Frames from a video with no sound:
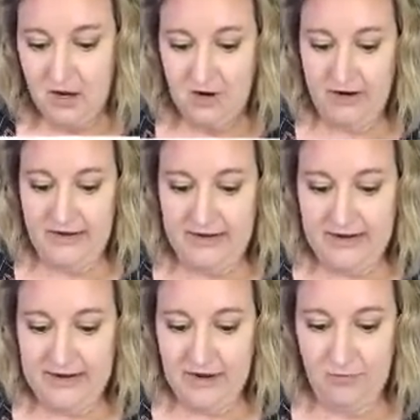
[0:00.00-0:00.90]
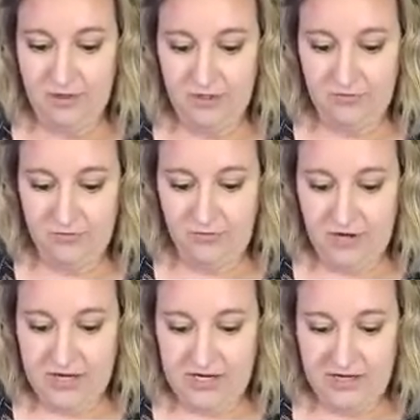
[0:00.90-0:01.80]
All right, and now we're gonna
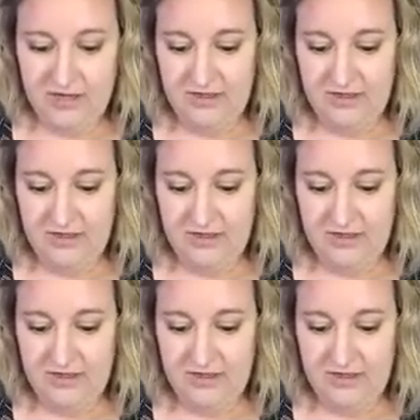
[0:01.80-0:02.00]
run